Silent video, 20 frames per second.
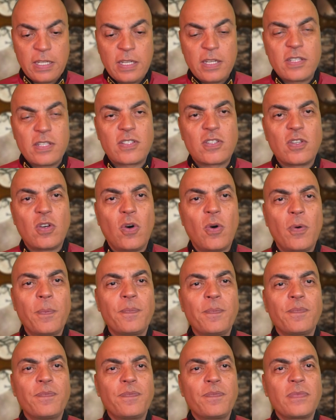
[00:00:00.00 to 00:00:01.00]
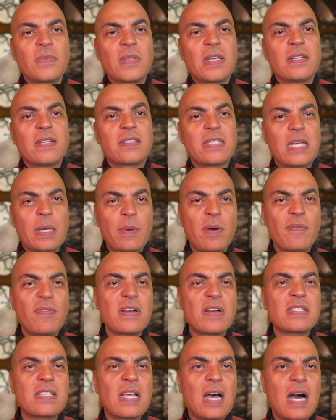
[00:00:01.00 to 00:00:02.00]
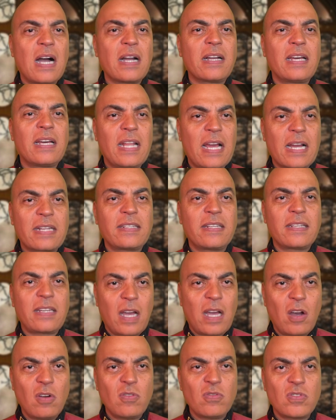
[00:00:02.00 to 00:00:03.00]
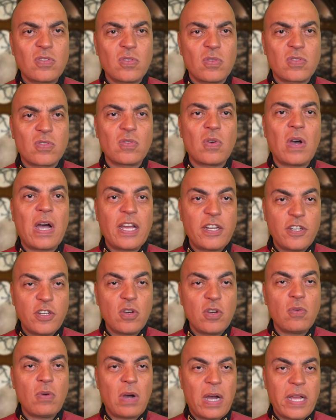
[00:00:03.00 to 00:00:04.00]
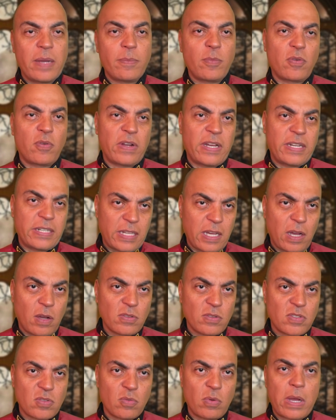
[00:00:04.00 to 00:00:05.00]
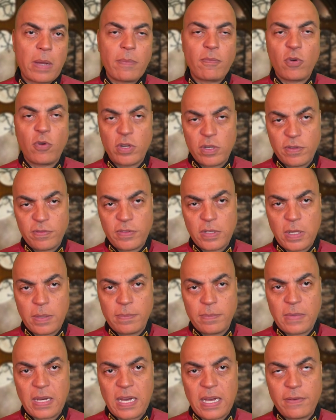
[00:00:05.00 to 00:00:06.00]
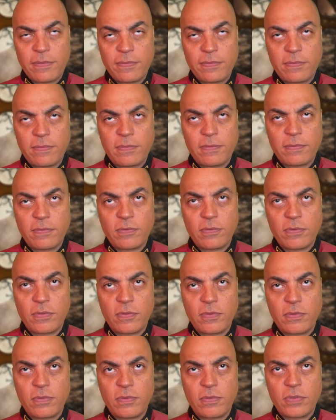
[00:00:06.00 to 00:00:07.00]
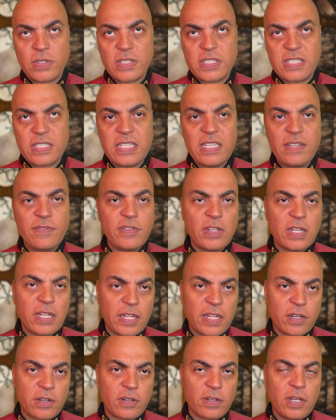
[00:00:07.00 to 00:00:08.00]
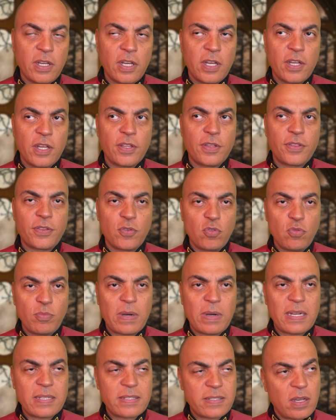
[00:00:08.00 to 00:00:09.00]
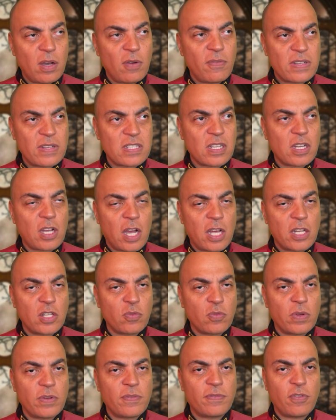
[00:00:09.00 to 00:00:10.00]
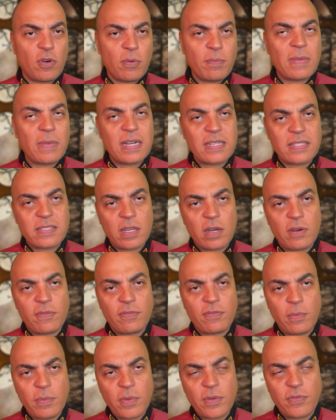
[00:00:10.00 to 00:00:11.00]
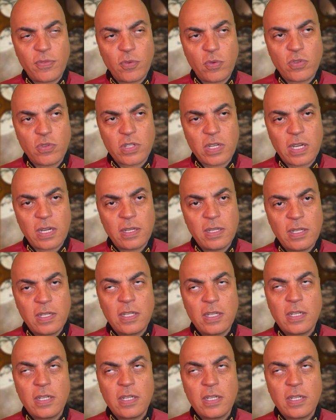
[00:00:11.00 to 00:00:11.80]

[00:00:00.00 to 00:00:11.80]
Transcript: So some of us are Galactic Council. So I know I am Orion Council. I'm one of them. I've received the letter through myself as a conduit from myself, from the future,